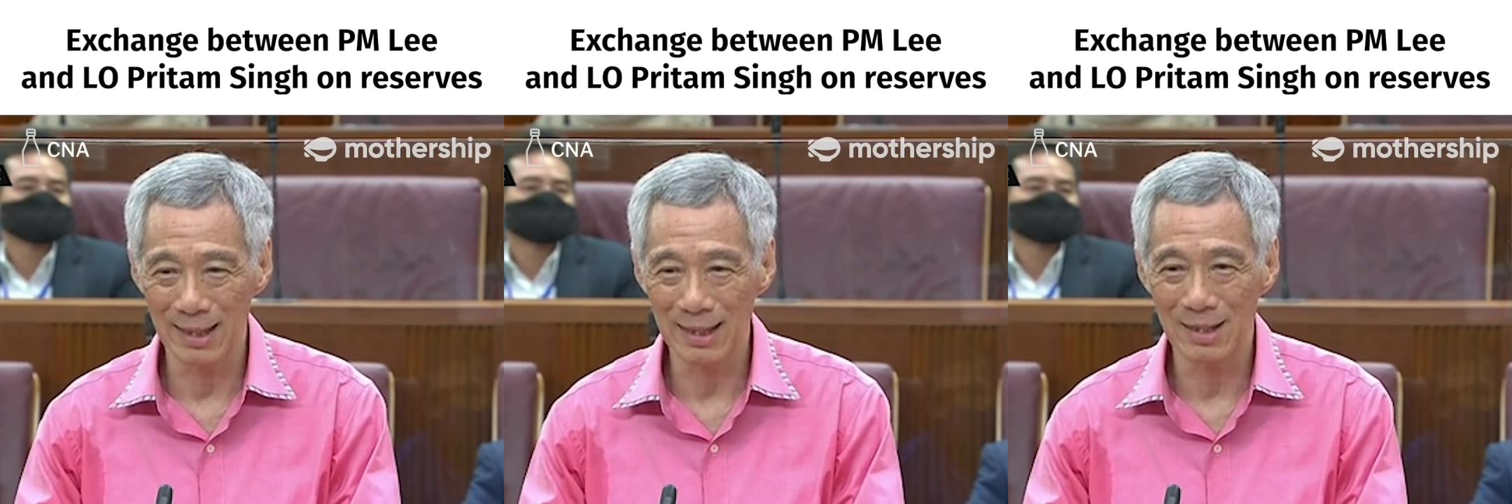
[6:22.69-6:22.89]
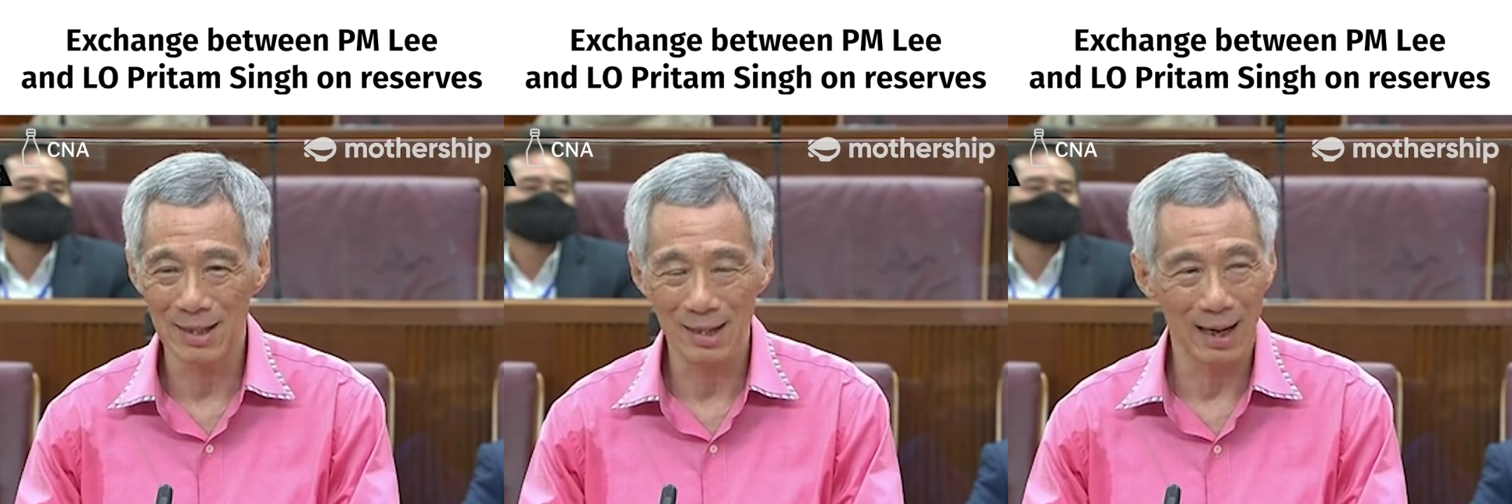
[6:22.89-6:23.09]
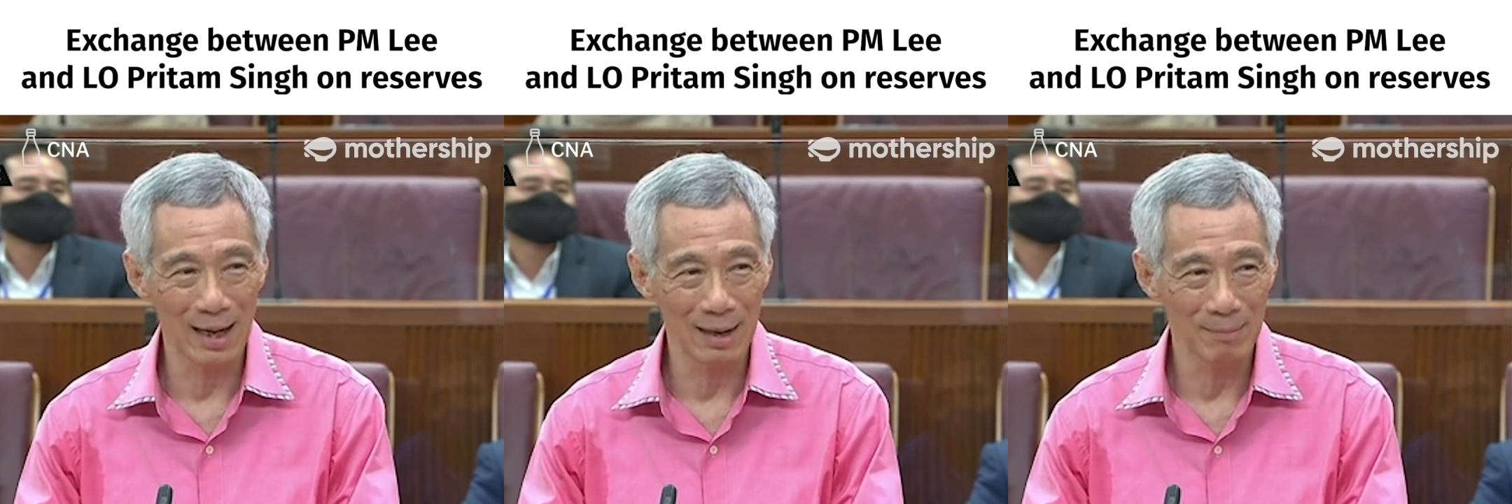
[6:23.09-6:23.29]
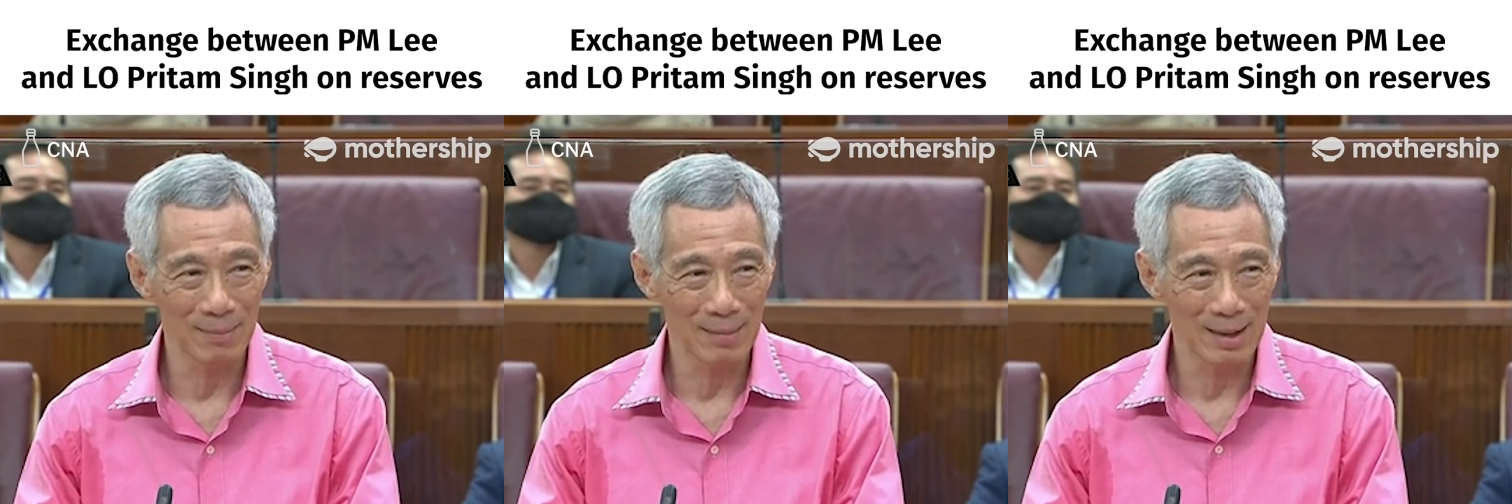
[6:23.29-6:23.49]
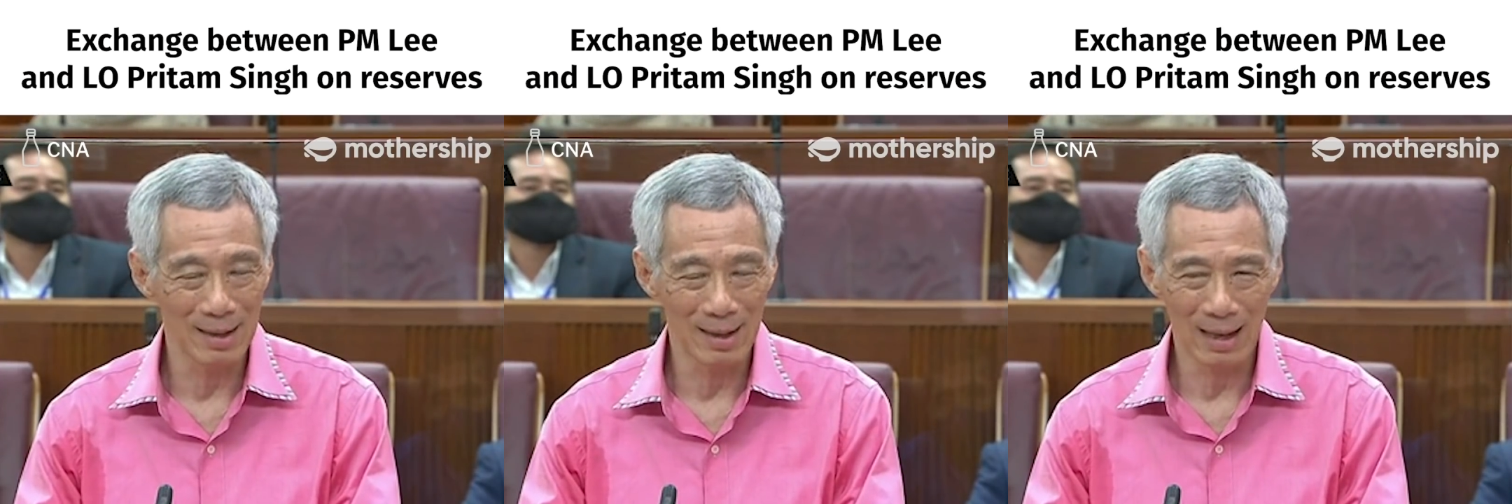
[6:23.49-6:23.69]
Each time,
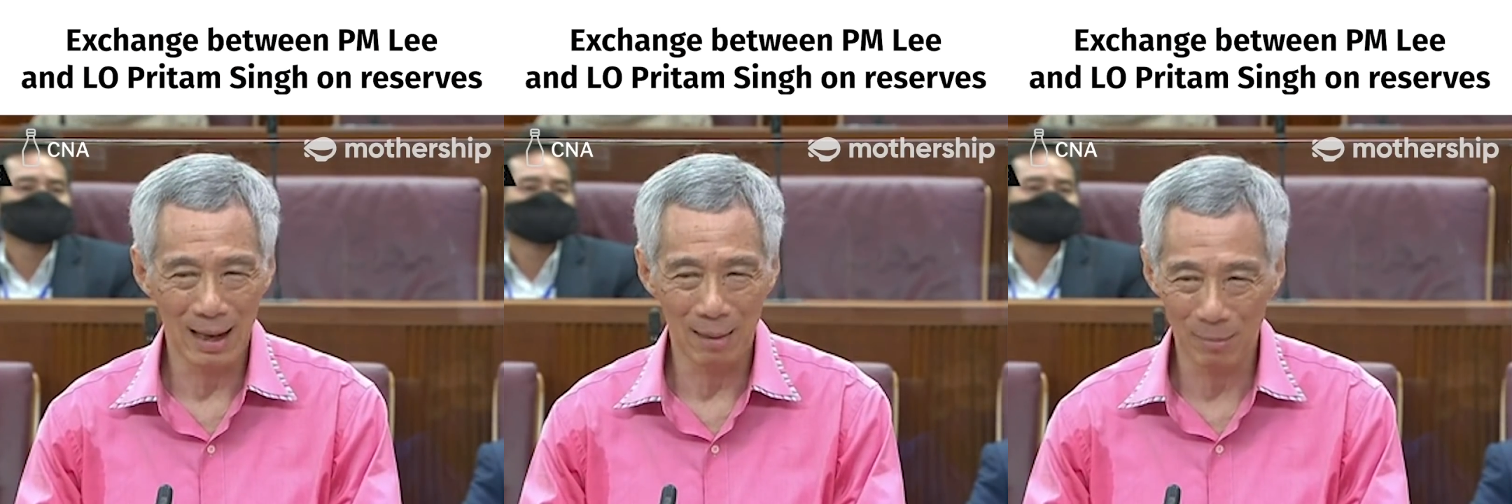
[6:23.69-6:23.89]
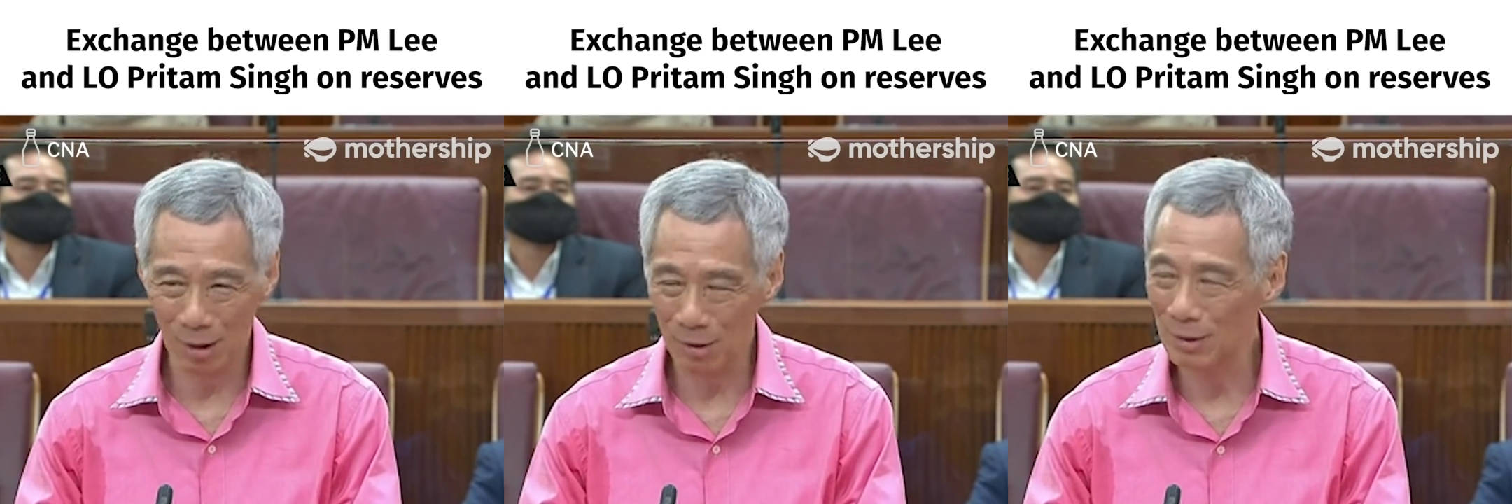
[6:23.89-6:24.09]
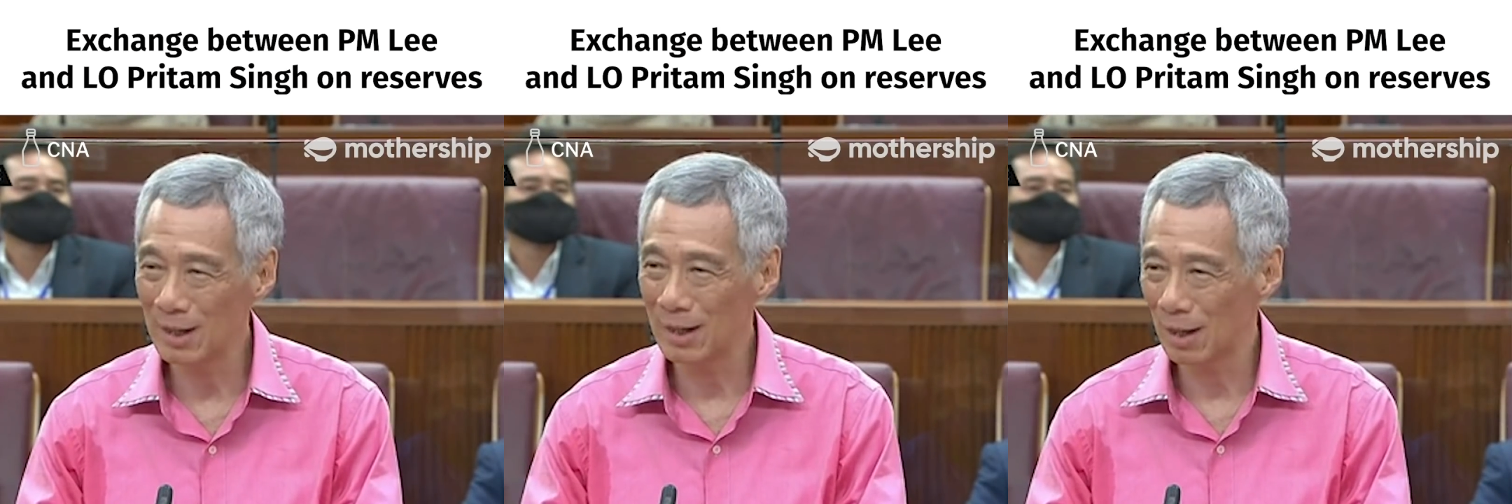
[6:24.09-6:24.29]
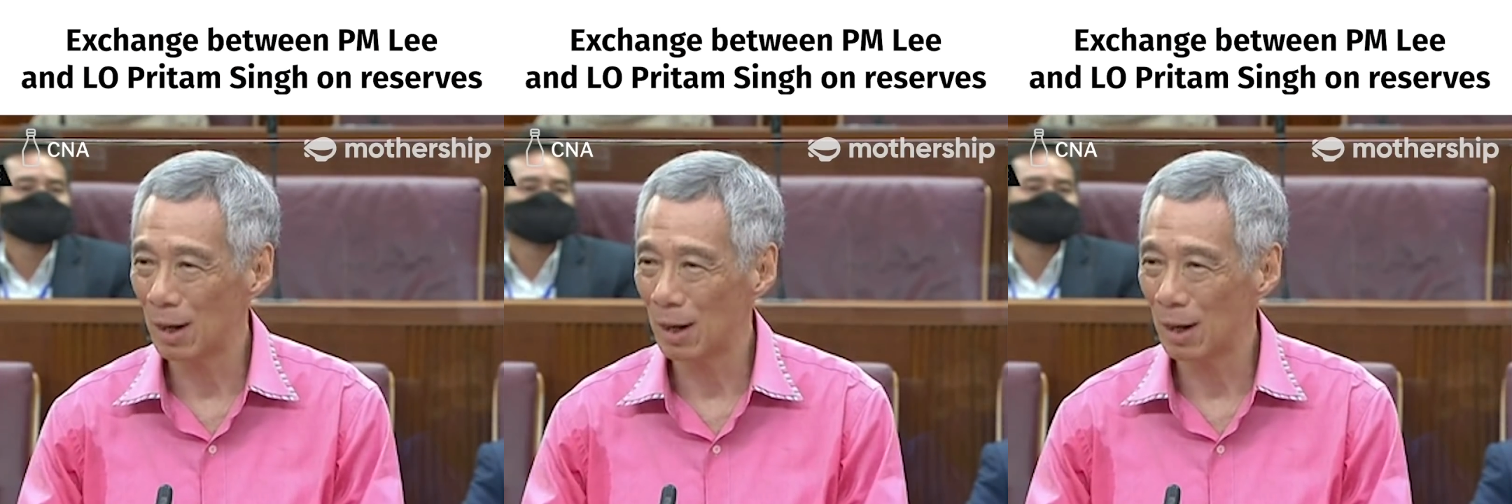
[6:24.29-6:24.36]
I'm not really